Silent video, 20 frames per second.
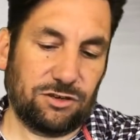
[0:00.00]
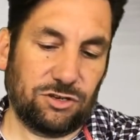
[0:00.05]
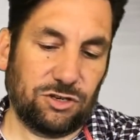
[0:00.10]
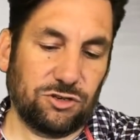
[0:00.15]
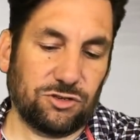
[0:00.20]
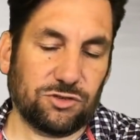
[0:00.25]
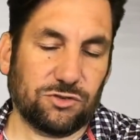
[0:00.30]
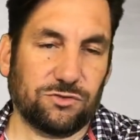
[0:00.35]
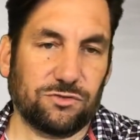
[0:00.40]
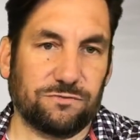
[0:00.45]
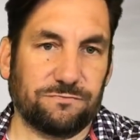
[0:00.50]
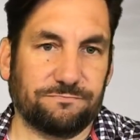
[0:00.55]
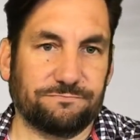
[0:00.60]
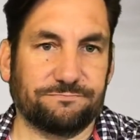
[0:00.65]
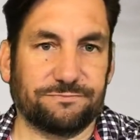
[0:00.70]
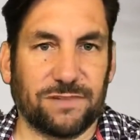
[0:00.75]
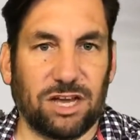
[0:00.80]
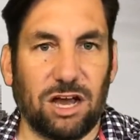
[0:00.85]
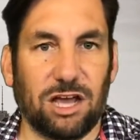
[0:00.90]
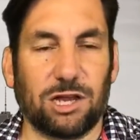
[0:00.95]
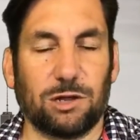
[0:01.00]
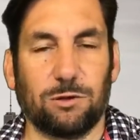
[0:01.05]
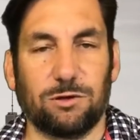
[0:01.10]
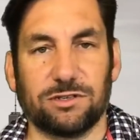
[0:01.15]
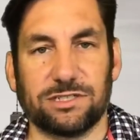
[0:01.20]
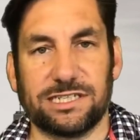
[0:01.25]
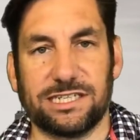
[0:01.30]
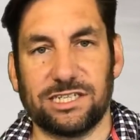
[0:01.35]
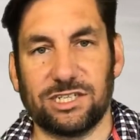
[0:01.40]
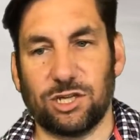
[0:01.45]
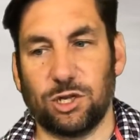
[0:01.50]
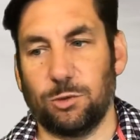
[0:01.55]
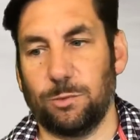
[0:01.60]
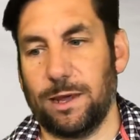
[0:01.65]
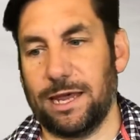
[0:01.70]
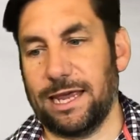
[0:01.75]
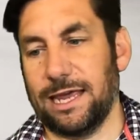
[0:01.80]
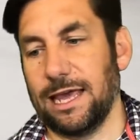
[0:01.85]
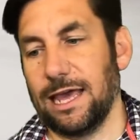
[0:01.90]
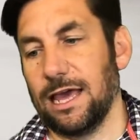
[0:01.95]
usual high quality
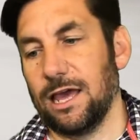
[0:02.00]
TUMI,